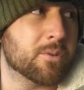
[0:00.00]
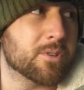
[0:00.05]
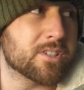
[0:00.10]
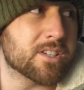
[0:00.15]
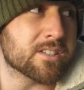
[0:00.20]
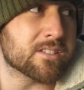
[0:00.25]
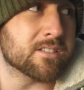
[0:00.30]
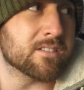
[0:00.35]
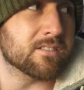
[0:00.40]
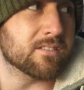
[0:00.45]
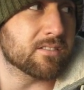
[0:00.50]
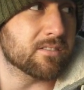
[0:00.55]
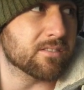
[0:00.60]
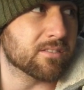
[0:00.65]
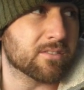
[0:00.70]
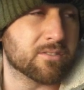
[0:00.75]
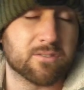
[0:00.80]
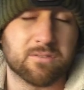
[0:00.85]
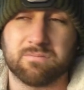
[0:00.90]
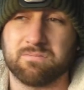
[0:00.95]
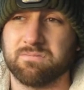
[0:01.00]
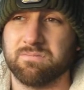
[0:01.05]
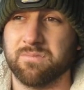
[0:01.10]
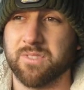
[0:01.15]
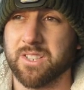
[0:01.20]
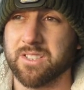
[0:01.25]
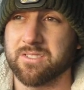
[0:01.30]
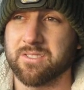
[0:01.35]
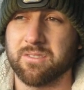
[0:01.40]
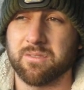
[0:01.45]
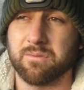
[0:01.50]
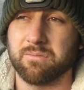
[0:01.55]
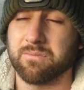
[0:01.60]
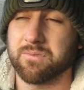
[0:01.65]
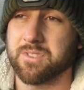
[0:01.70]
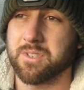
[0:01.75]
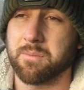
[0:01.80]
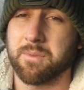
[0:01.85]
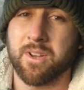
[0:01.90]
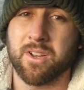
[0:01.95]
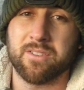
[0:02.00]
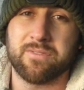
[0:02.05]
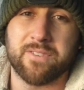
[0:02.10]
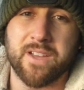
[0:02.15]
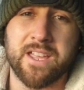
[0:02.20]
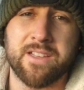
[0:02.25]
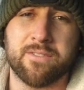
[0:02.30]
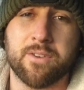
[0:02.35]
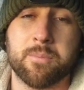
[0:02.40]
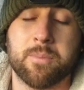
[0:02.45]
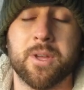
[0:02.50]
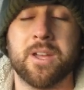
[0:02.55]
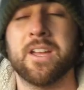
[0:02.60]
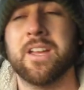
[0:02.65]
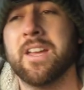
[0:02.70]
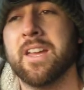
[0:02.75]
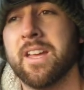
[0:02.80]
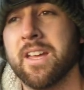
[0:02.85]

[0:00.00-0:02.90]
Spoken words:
which isn't, well, it's not something I favour, but,